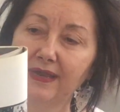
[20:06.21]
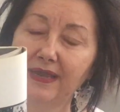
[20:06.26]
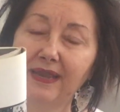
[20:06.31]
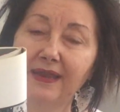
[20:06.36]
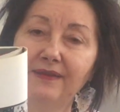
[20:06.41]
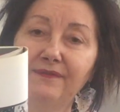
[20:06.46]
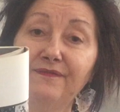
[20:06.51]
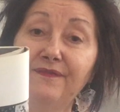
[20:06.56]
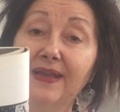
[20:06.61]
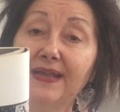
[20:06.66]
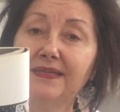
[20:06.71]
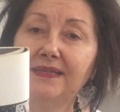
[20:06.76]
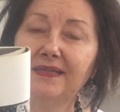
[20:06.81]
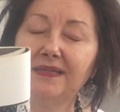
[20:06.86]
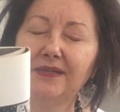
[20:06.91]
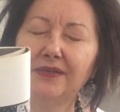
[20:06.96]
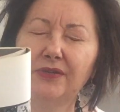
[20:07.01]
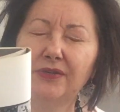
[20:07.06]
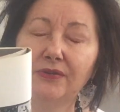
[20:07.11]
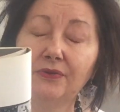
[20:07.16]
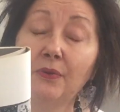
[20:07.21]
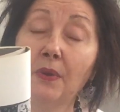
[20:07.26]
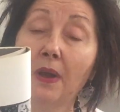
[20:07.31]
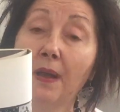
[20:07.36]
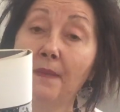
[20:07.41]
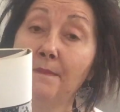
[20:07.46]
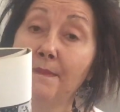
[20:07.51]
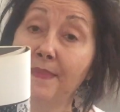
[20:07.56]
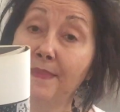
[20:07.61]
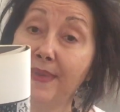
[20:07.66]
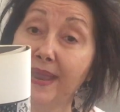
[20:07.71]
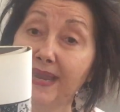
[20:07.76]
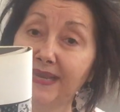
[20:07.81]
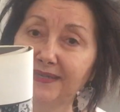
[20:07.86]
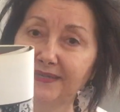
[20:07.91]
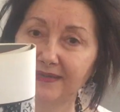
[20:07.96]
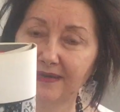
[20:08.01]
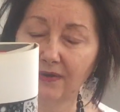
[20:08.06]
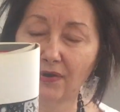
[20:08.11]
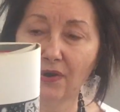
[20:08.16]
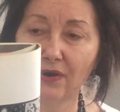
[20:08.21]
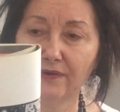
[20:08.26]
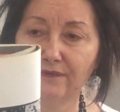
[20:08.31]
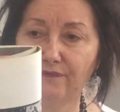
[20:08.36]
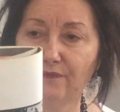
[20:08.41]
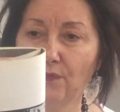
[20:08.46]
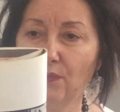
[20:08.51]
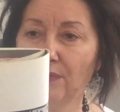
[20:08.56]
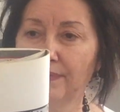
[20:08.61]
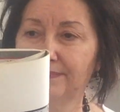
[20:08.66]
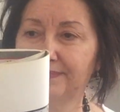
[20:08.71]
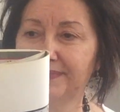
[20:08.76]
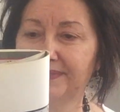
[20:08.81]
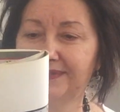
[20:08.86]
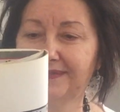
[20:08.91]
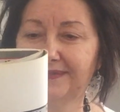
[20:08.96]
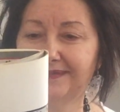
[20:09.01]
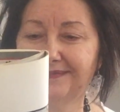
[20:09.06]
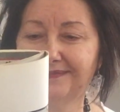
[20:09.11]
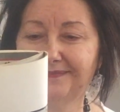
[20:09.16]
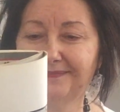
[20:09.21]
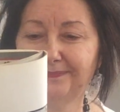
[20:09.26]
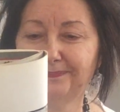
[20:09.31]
invented two amazing art forms.